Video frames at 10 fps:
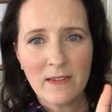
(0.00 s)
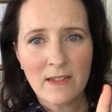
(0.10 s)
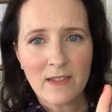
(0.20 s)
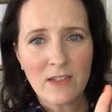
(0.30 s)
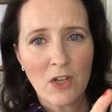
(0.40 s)

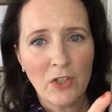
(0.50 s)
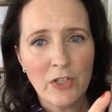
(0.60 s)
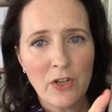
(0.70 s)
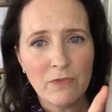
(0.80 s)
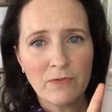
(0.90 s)
This is called
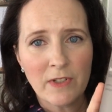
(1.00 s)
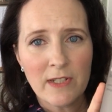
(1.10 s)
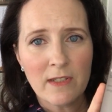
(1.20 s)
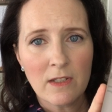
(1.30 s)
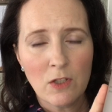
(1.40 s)
No
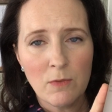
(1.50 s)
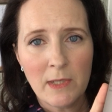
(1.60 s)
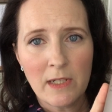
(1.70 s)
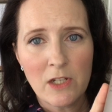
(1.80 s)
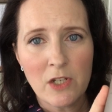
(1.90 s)
Frizz
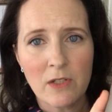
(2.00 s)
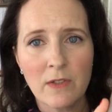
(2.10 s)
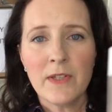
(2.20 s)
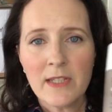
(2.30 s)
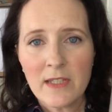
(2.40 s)
Humidity
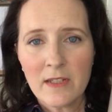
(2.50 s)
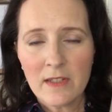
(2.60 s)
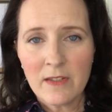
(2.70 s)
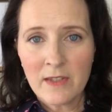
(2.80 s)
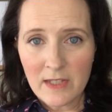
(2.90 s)
Shield. This
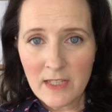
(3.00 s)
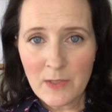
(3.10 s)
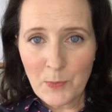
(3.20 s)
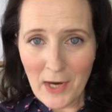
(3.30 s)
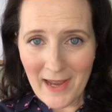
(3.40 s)

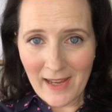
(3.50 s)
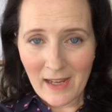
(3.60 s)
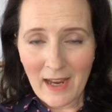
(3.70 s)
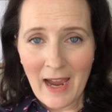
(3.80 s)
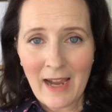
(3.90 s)

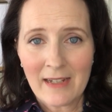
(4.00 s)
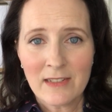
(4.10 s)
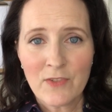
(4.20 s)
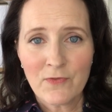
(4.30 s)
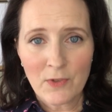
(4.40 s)
spray
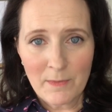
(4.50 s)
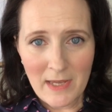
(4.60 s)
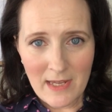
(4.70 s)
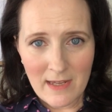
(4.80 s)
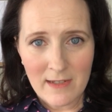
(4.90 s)
has, for
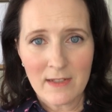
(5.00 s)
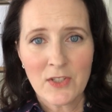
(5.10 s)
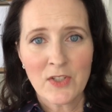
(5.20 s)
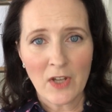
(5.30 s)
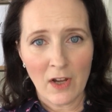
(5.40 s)
me,
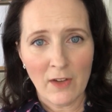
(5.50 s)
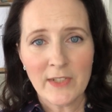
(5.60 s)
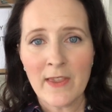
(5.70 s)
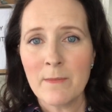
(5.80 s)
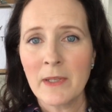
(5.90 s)
solved
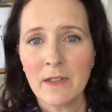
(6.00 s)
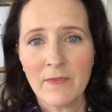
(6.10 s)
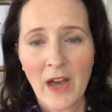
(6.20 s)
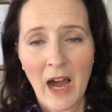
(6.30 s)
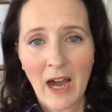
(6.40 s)
in the middle of
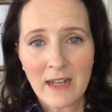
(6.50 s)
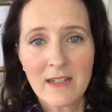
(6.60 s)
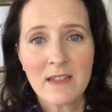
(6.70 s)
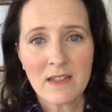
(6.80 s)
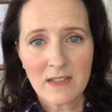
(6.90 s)
the
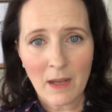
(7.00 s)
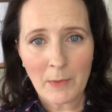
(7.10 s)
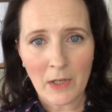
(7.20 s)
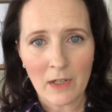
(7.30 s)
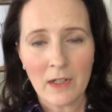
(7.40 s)
hottest
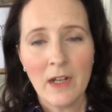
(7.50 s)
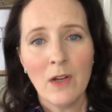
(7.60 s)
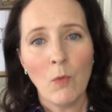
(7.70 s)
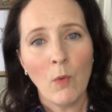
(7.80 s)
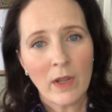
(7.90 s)
summer
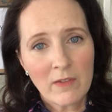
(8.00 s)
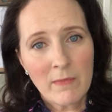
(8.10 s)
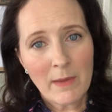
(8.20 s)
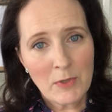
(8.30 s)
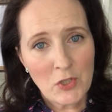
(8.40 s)
one of
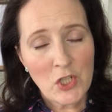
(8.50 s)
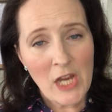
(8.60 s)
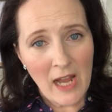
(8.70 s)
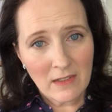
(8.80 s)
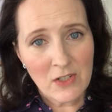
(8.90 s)
my most
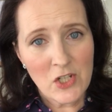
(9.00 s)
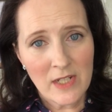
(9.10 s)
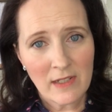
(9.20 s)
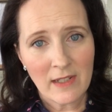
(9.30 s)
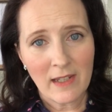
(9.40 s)

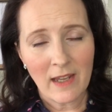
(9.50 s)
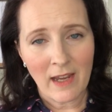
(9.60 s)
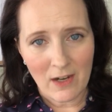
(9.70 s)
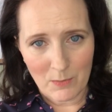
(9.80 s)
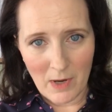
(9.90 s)
challenging
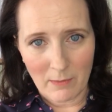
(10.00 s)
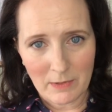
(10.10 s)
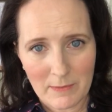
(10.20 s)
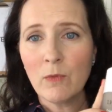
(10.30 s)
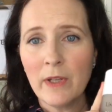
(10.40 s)
hair
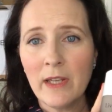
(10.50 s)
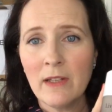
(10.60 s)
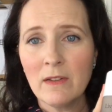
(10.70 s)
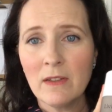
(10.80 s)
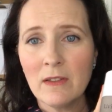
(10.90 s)
problems.
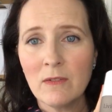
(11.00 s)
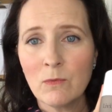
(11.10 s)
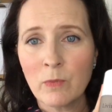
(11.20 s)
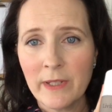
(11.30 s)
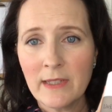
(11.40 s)
It
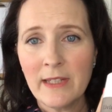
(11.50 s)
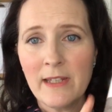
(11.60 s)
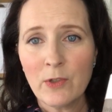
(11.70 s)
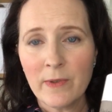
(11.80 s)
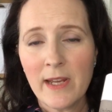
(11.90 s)
really
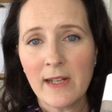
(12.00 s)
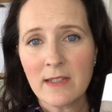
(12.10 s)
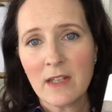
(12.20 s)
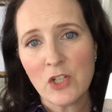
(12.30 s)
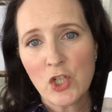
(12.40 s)

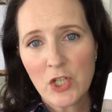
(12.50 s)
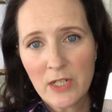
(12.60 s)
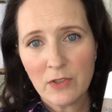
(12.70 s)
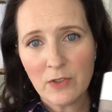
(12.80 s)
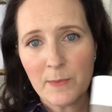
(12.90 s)
creates a
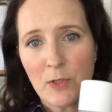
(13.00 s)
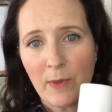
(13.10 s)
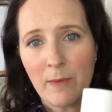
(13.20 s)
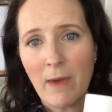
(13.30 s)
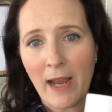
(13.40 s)
shield
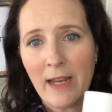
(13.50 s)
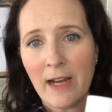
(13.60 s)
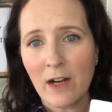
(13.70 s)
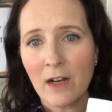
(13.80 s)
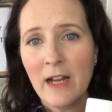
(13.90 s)
between my
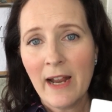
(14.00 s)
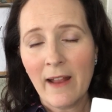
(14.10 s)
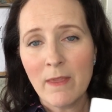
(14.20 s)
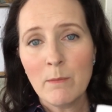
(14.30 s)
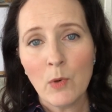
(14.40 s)
hair
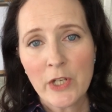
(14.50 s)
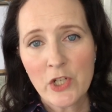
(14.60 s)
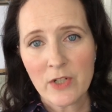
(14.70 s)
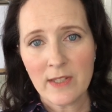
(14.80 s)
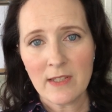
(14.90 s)
and the
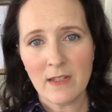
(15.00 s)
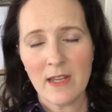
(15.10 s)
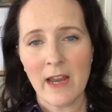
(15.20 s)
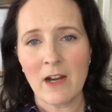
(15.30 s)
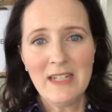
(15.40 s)
moisture that's in
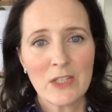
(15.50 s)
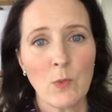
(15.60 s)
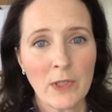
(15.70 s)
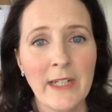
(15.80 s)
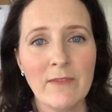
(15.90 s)
the air. It's
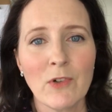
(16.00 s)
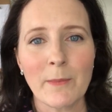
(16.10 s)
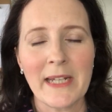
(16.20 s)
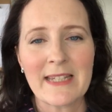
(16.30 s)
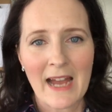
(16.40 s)
working for
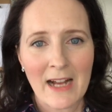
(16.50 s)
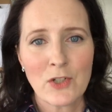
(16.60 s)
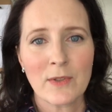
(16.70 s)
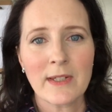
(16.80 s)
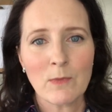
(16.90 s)
me. It's
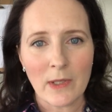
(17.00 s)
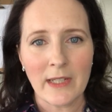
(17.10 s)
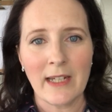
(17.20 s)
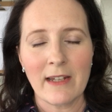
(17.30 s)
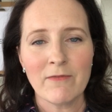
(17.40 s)
actually
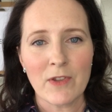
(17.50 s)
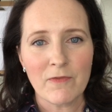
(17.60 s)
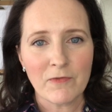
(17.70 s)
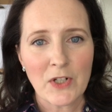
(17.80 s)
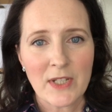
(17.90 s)
working. And for the
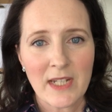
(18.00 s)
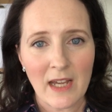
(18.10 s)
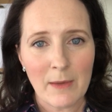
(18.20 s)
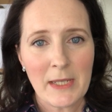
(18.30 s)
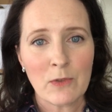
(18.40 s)
first
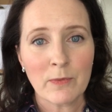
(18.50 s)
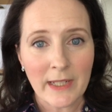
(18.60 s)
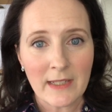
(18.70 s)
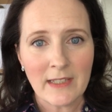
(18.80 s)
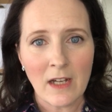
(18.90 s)
time in a
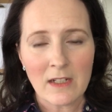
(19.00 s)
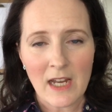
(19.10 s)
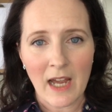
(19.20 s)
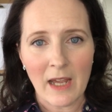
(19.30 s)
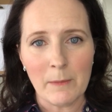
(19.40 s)
really long
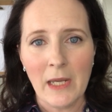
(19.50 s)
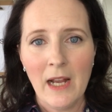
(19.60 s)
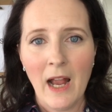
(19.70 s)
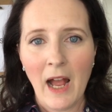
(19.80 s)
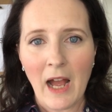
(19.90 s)
time,
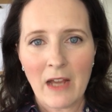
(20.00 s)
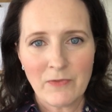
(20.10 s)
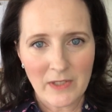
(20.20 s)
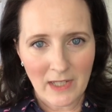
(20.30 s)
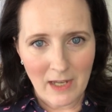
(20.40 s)
I
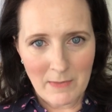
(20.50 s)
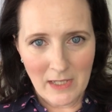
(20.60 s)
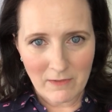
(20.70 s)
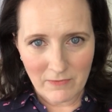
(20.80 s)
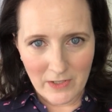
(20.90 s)
feel like I may
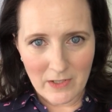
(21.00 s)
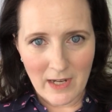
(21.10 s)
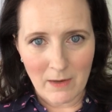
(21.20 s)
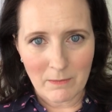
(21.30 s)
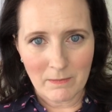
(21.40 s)
have figured
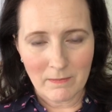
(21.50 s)
out